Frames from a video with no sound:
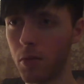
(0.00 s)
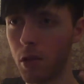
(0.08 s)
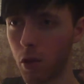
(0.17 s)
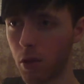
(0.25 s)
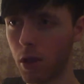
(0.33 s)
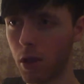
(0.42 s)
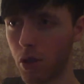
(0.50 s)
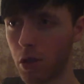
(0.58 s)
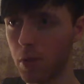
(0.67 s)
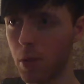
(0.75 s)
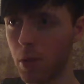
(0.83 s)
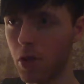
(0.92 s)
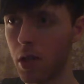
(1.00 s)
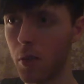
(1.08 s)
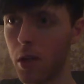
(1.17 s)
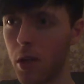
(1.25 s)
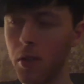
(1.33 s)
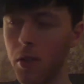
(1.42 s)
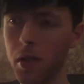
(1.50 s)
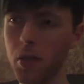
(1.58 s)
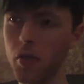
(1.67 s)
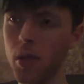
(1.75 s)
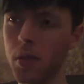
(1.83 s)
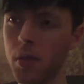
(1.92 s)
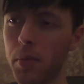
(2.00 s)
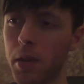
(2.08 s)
learning just as much as anyone else in these streams.